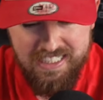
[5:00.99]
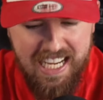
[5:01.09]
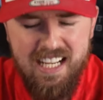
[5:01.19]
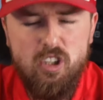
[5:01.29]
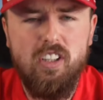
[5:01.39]

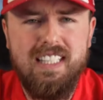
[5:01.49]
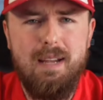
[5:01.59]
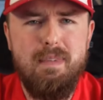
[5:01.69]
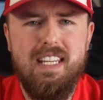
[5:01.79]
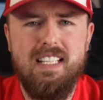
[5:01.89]
10
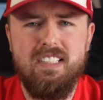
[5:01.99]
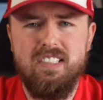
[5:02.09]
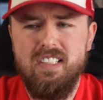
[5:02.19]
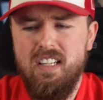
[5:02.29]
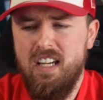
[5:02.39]
goddamn
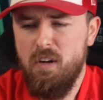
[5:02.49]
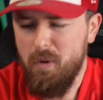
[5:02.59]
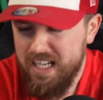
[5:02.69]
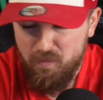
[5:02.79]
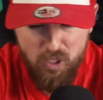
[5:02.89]
years.
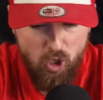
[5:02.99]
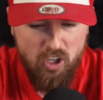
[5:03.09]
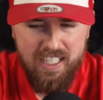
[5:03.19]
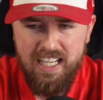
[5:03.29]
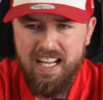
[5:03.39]
Winning it for
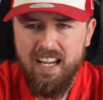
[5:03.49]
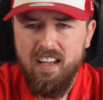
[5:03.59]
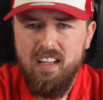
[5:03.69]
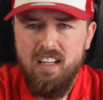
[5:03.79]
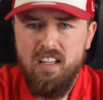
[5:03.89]
longer than that.